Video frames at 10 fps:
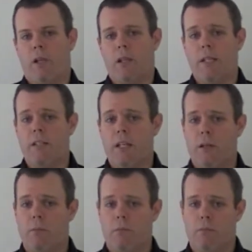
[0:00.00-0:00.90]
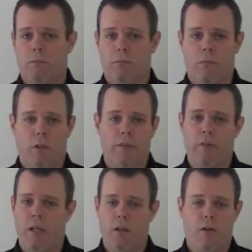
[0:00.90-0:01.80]
led to him
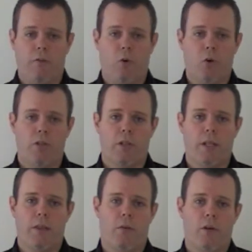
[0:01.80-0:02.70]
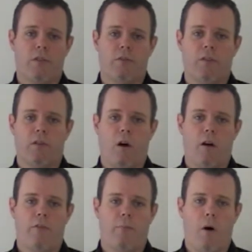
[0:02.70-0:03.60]
living, unfortunately, the rest of his
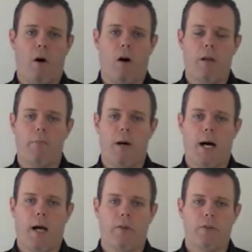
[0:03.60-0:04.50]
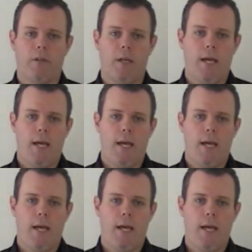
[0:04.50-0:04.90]
life behind bars.